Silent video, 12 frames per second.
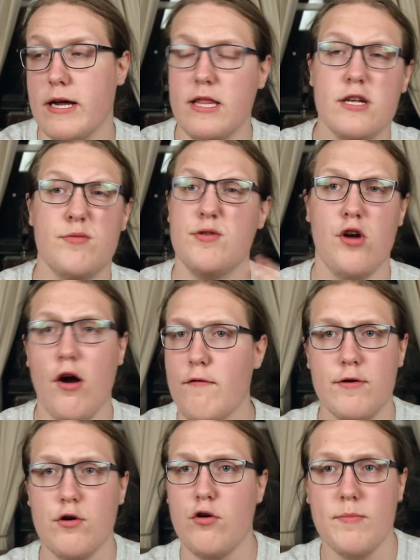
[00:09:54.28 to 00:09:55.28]
this was
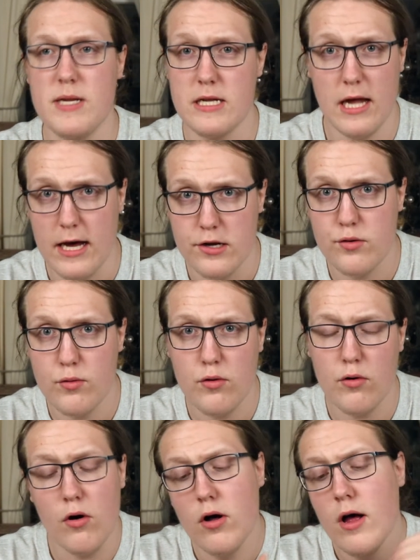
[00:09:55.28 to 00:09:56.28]
Carver Coleman's last
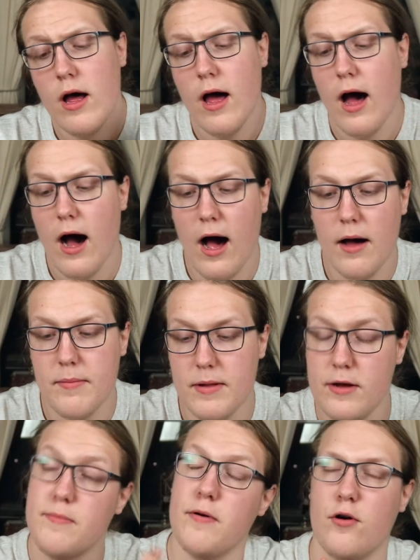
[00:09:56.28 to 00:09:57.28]
role.
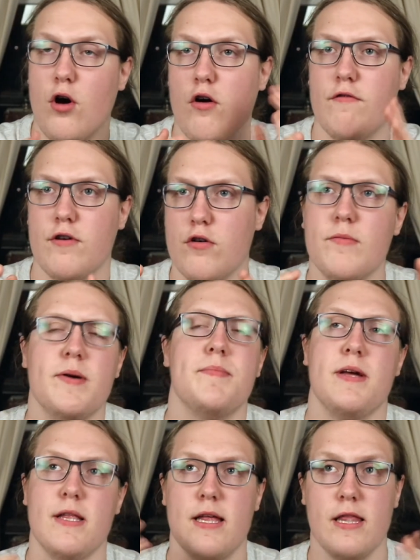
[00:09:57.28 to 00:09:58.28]
Like Carver Coleman
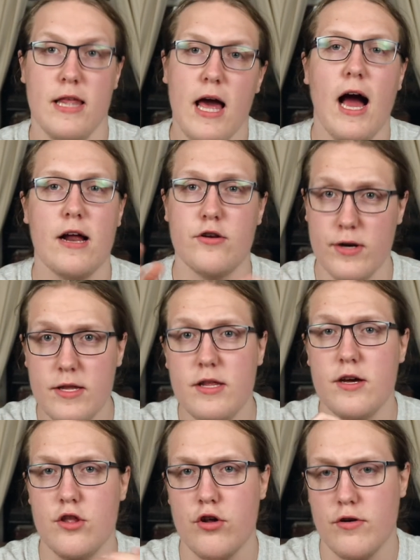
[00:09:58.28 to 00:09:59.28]
being like the actor in
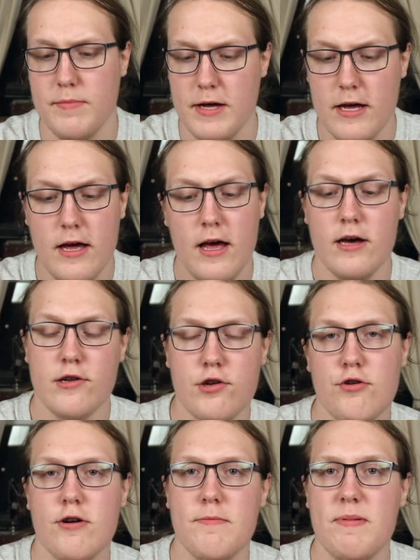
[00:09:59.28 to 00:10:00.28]
The Adjournment,
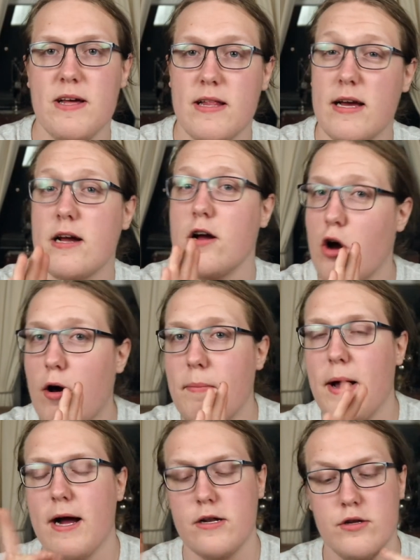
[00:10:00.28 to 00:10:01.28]
sort of being like a
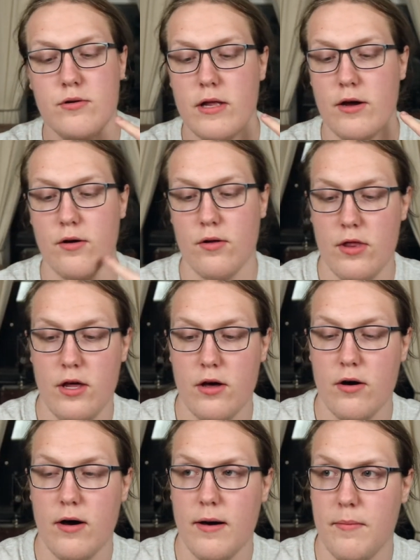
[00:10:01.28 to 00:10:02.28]
callback to like
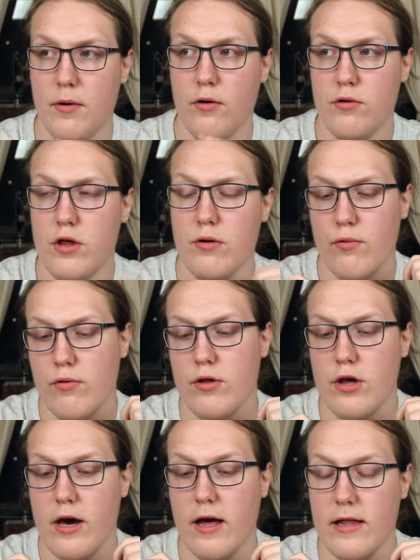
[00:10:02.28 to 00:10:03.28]
the O.G.
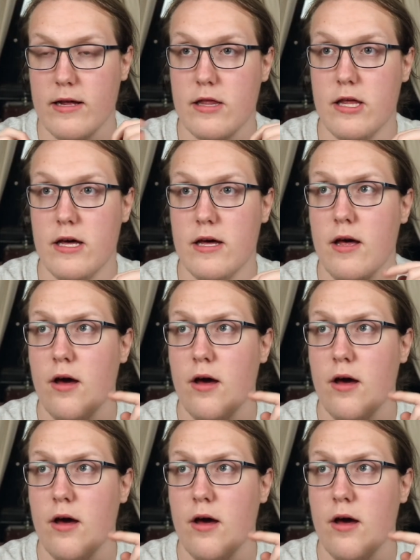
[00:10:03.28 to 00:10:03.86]
Rorschach, like the